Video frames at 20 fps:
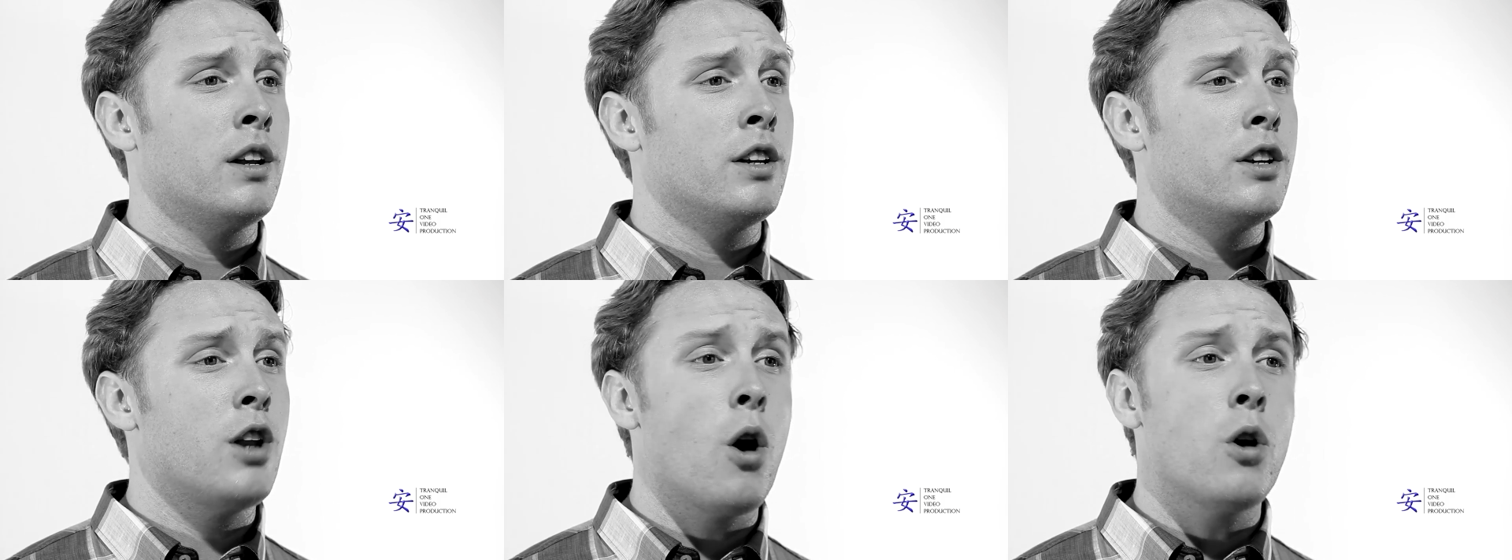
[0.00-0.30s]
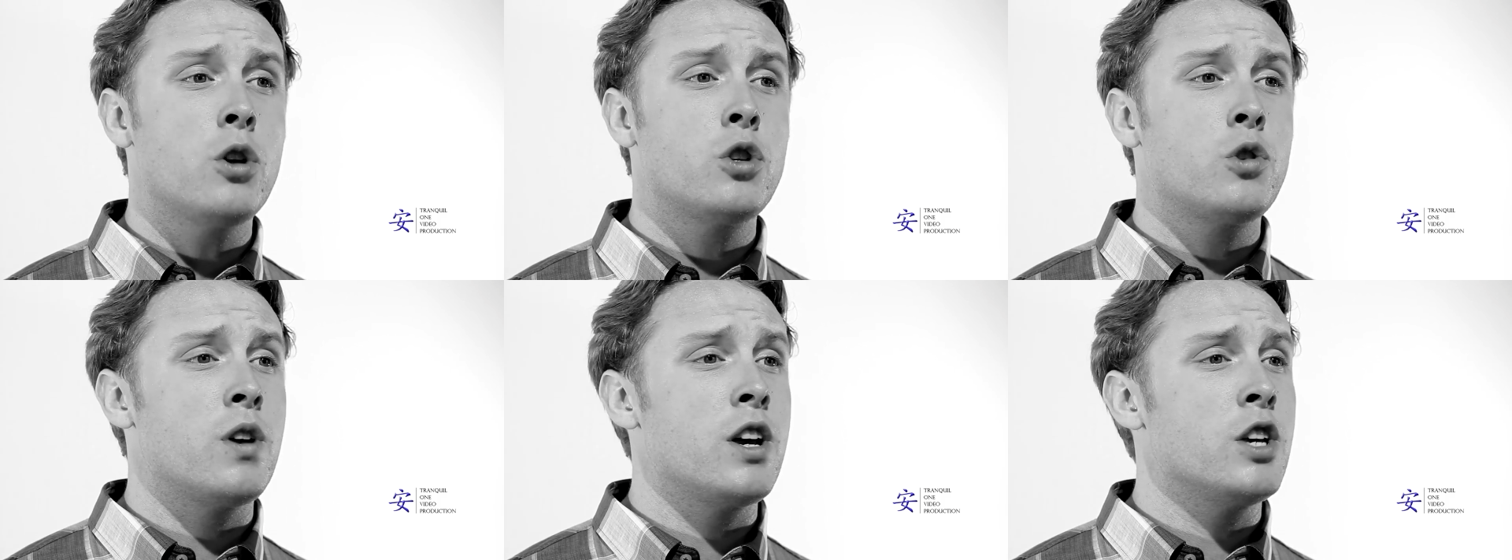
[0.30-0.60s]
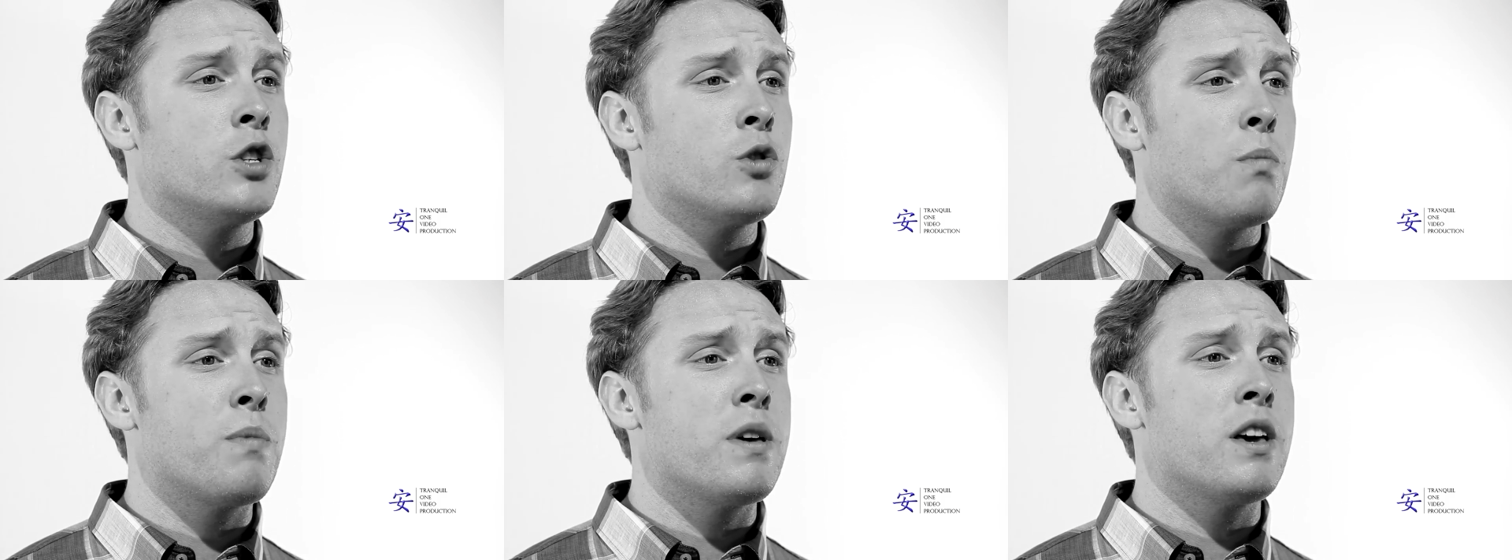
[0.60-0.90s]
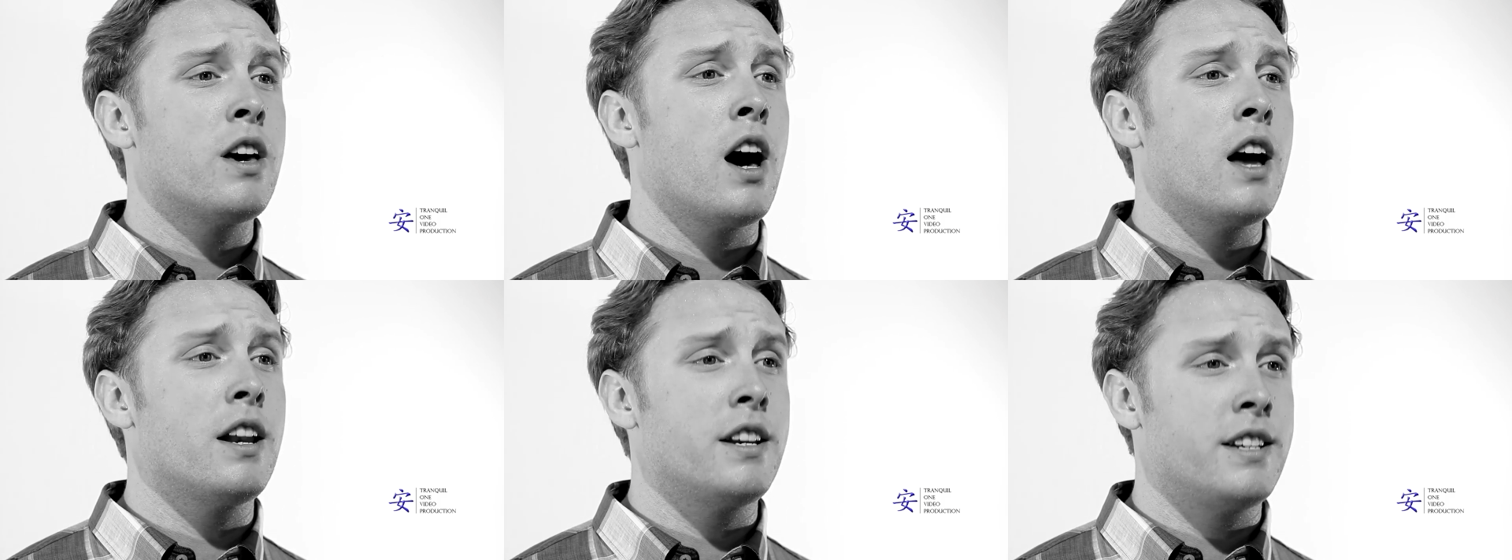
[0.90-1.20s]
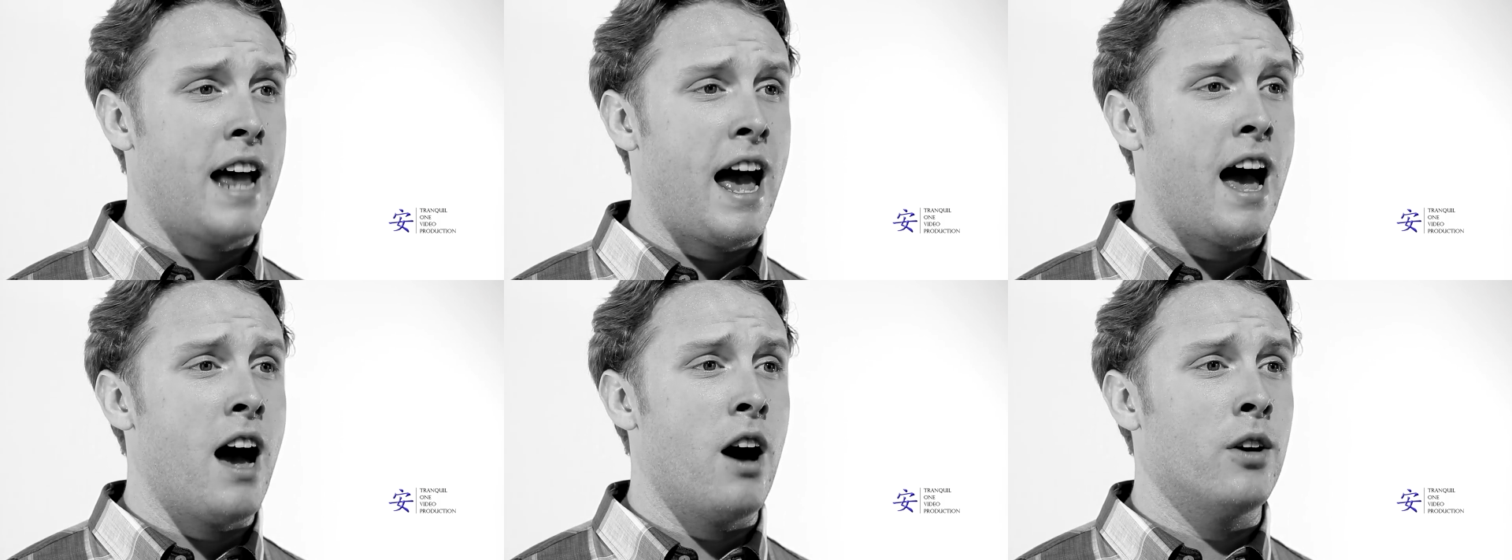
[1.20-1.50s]
no trees would be cut
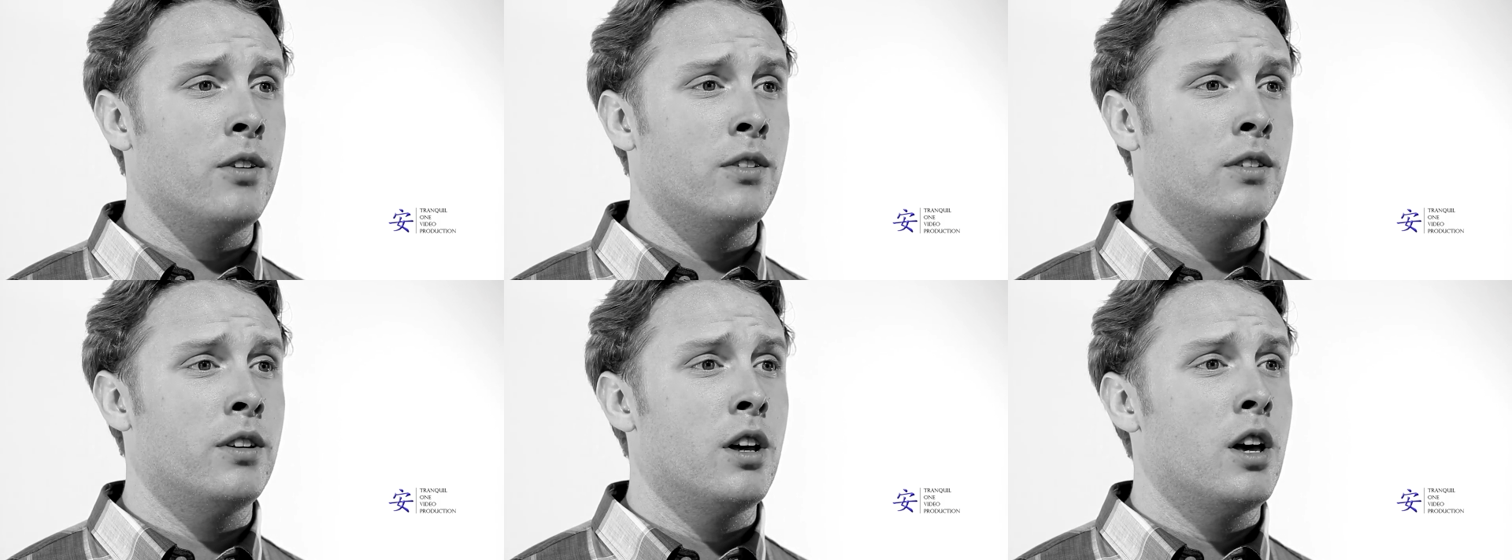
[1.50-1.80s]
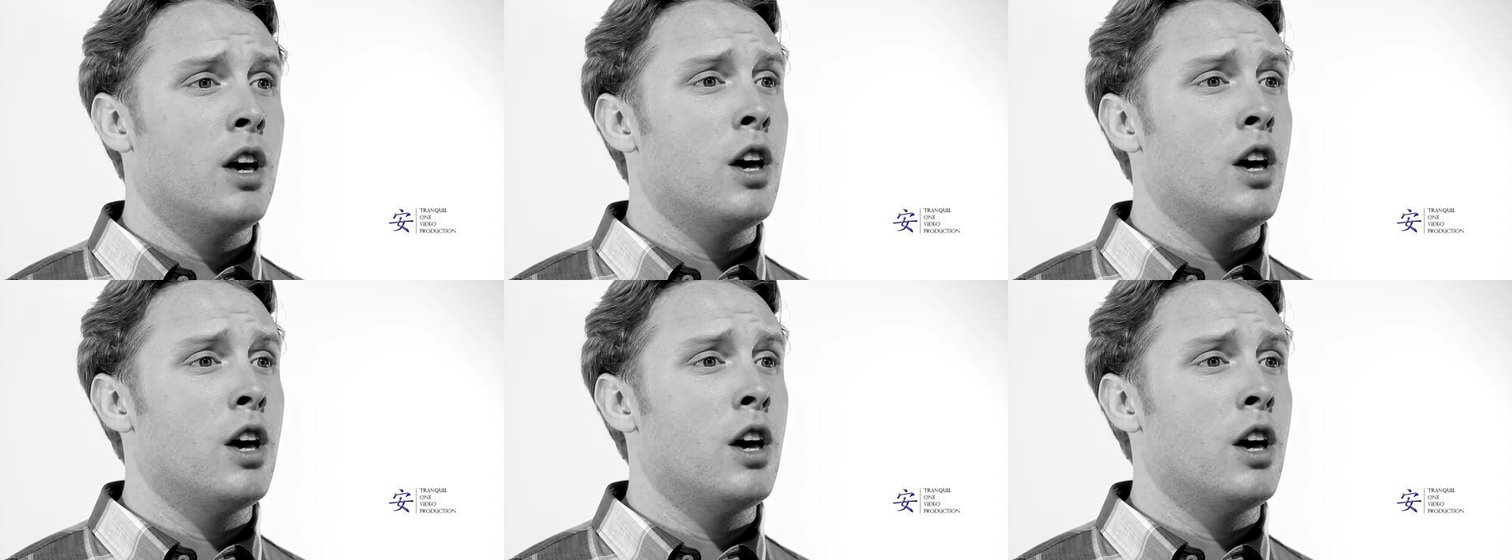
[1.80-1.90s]
down,